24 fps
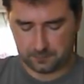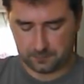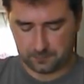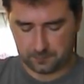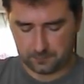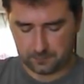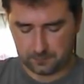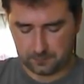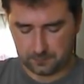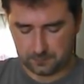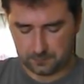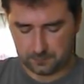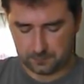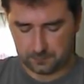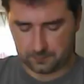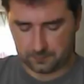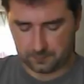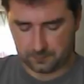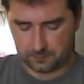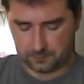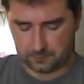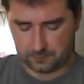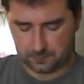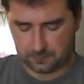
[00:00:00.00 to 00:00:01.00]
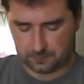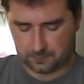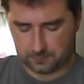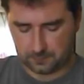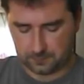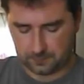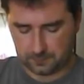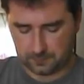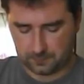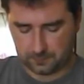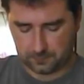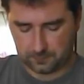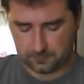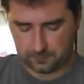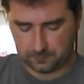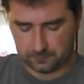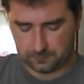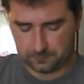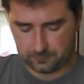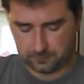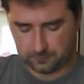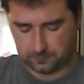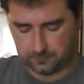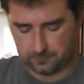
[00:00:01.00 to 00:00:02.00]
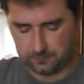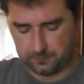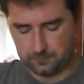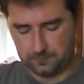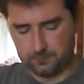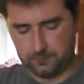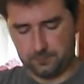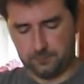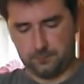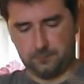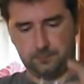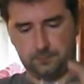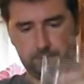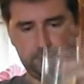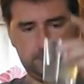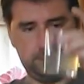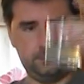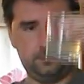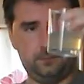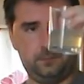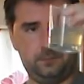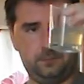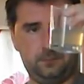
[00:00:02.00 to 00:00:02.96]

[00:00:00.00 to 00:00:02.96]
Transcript: Nothing is said.